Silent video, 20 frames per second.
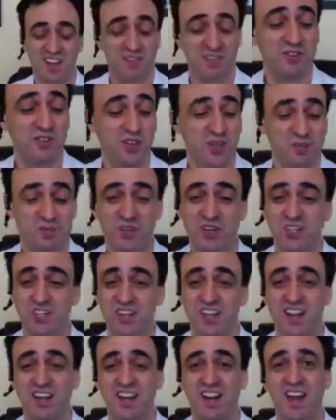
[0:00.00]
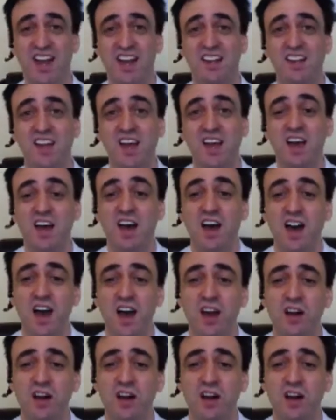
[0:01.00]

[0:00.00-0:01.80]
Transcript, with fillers: Really appreciate it. And I,